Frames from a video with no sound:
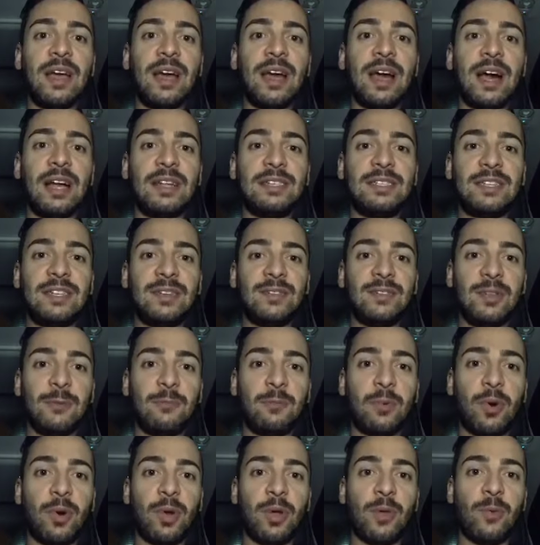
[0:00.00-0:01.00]
until the
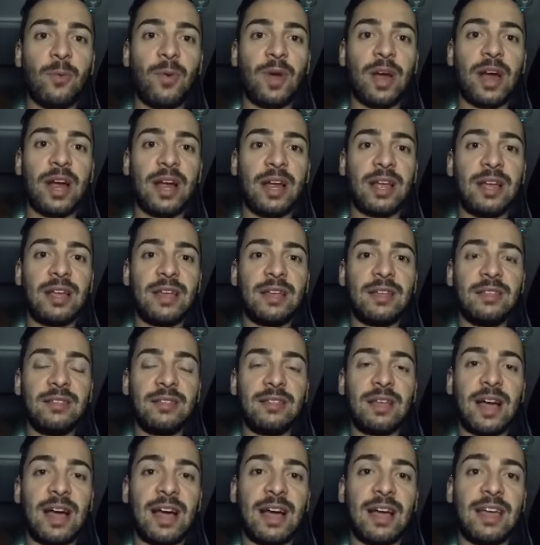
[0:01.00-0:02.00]
point where
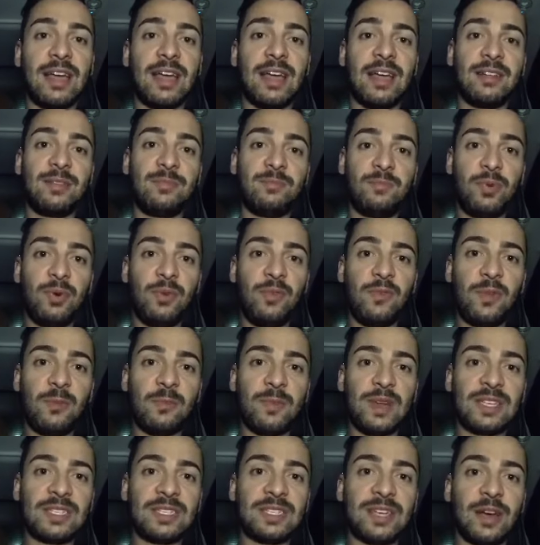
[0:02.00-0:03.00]
I had proven
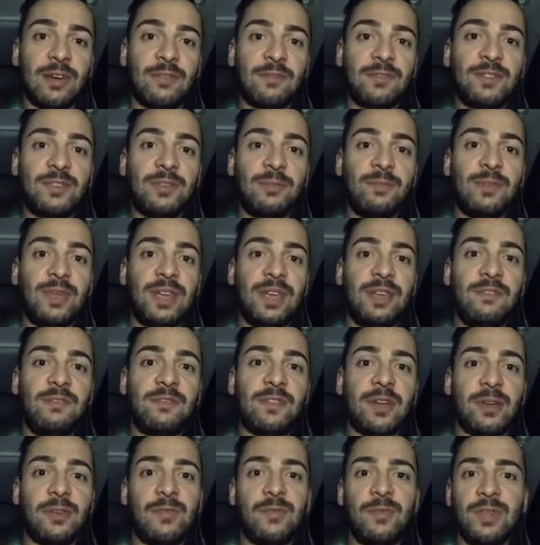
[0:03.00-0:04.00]
myself to be
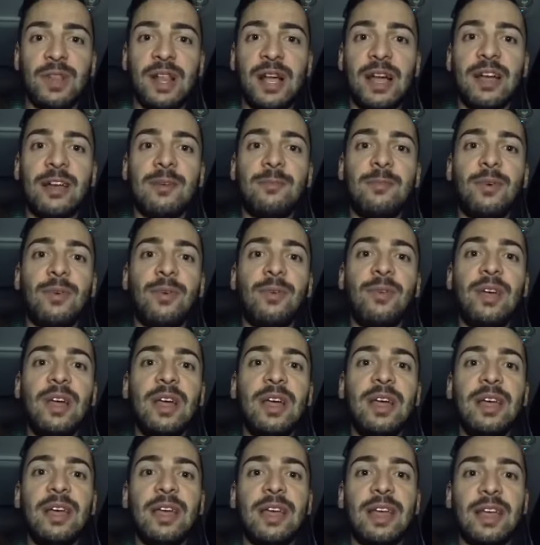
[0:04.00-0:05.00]
very reliable
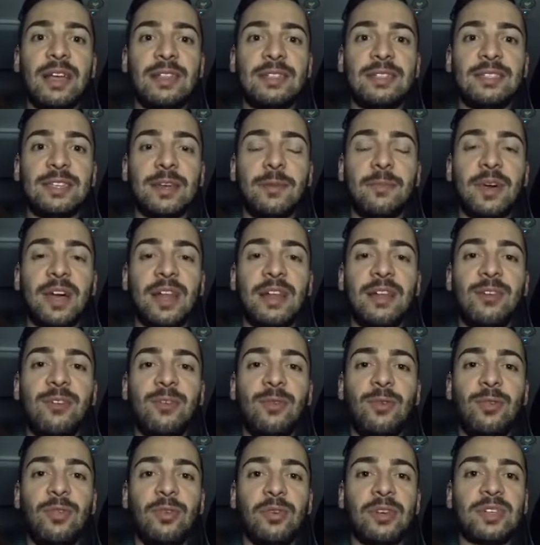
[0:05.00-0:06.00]
and somebody
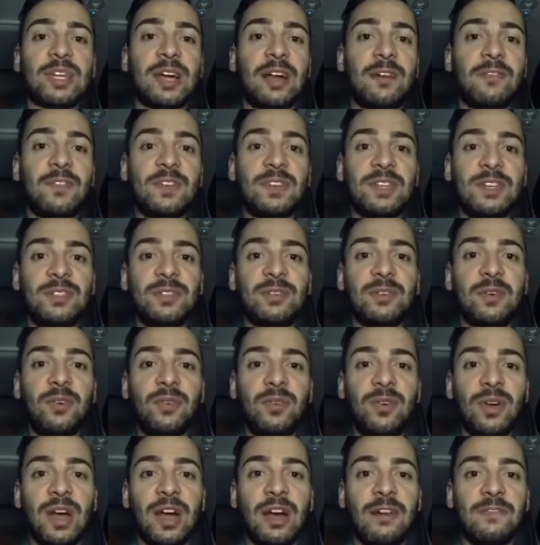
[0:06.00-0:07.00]
who looked after the
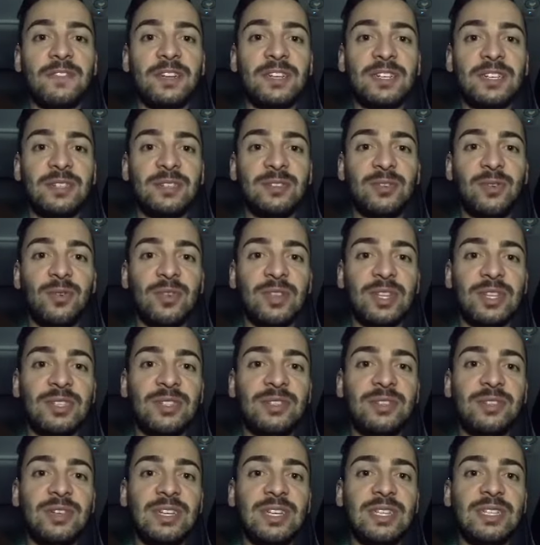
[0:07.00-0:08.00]
school and the
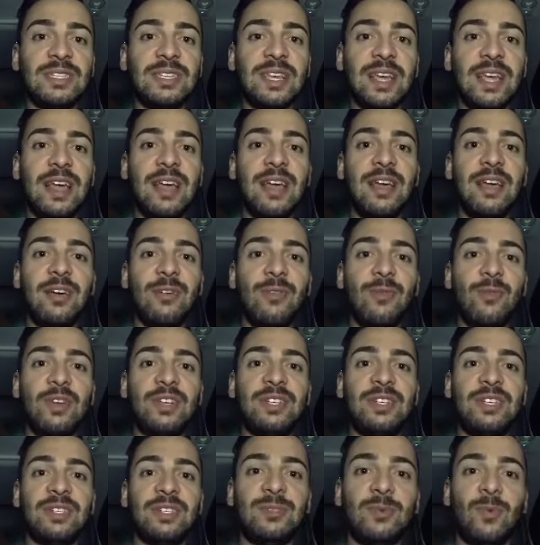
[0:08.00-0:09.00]
students,
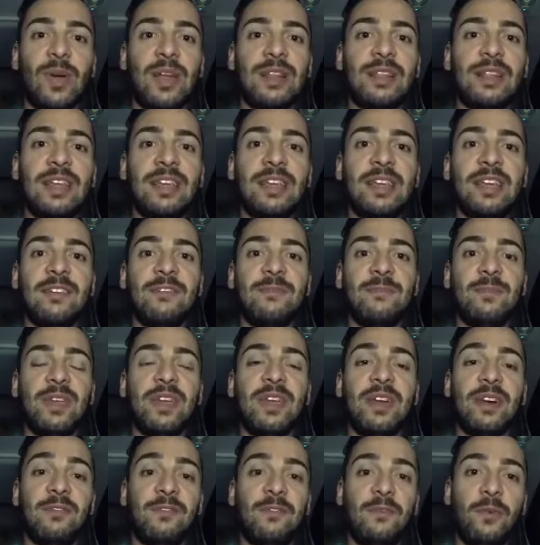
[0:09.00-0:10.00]
which when they gave
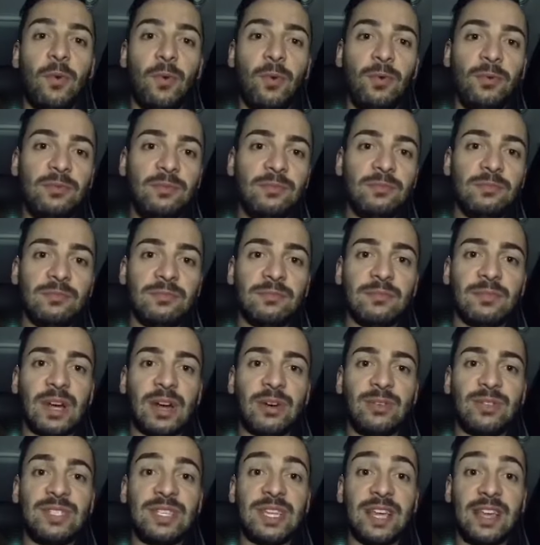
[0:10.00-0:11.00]
me a full, I
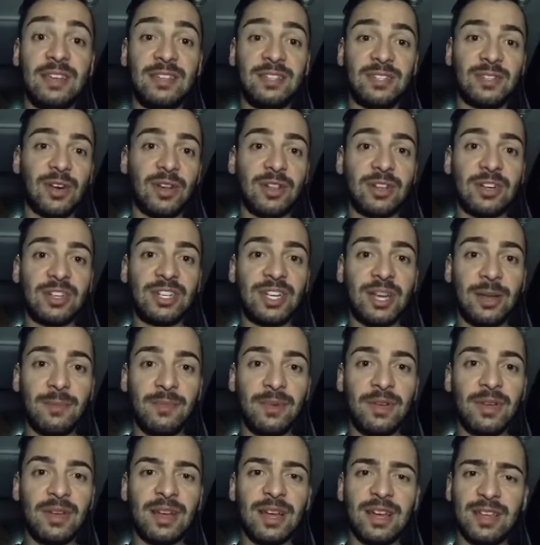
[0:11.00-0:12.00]
would say,
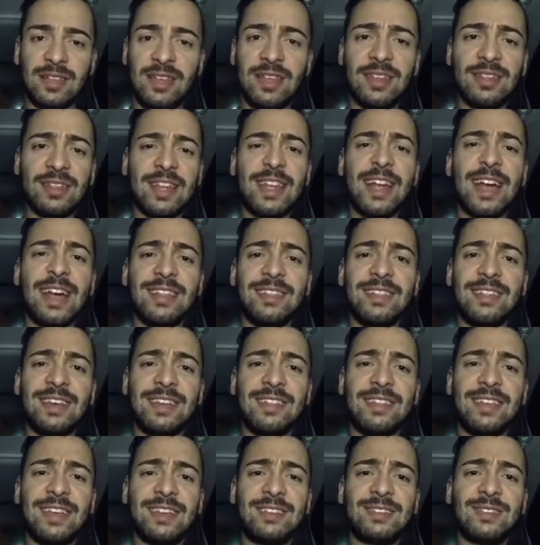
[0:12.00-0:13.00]
scholarship. I
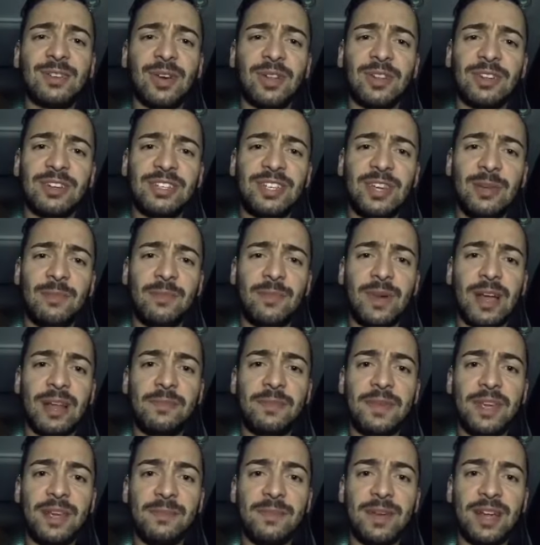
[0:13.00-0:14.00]
think scholarship might
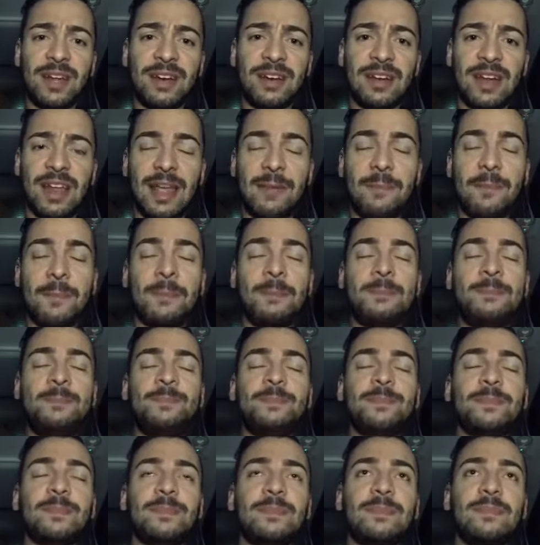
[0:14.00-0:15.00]
be a better name.
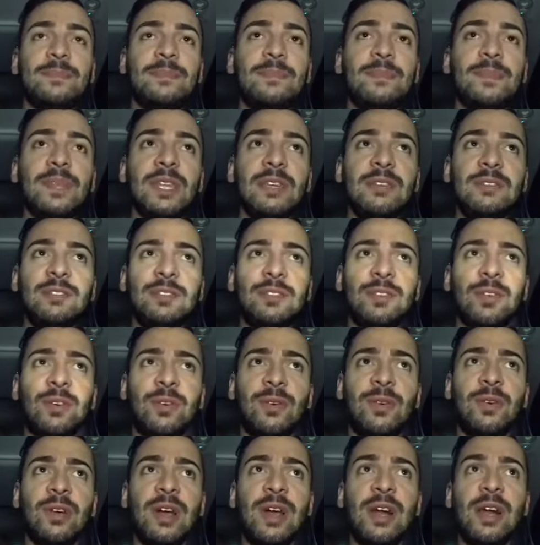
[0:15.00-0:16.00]

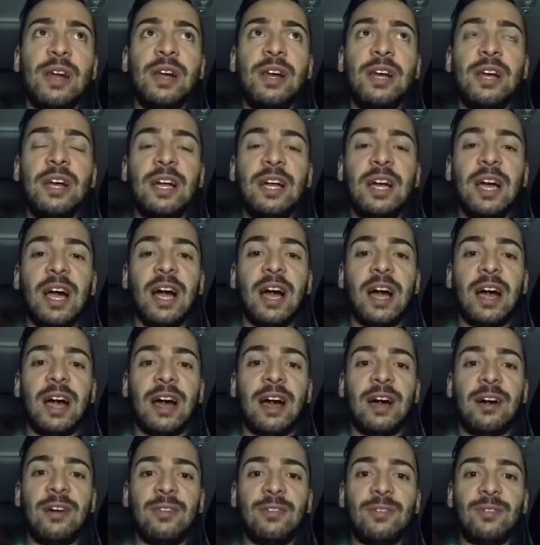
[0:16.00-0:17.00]
So
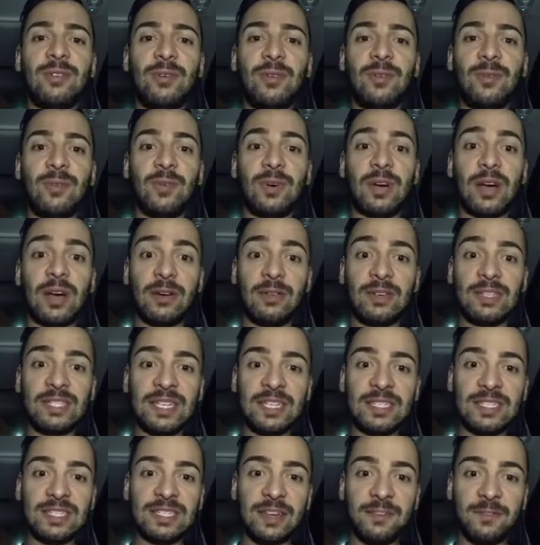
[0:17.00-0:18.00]
how is
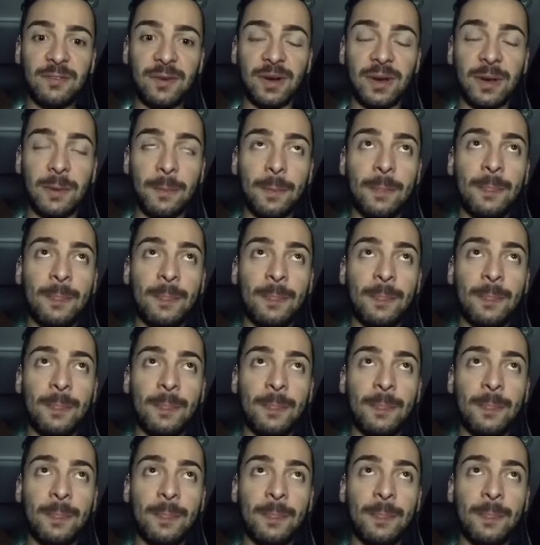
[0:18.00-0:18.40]
it different?